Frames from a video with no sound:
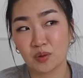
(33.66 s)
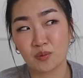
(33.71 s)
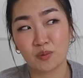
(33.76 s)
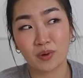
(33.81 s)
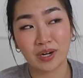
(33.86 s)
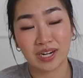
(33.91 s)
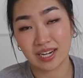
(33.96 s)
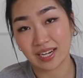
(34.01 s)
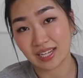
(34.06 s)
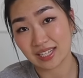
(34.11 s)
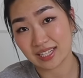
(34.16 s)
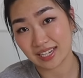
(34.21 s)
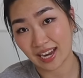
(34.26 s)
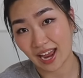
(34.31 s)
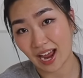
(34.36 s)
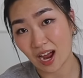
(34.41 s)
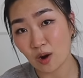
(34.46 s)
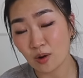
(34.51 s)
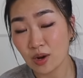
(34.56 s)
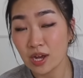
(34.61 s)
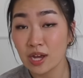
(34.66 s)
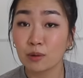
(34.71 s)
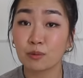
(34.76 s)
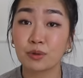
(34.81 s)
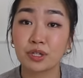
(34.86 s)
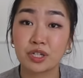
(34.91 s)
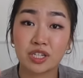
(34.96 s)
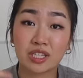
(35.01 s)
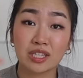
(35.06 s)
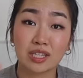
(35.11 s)
what it is now,
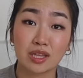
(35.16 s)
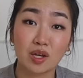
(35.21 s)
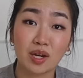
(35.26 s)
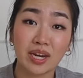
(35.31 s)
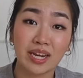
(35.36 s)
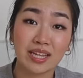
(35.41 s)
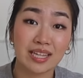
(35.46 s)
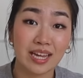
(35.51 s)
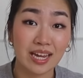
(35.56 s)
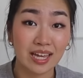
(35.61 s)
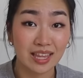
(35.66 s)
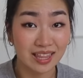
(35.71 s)
which is looking like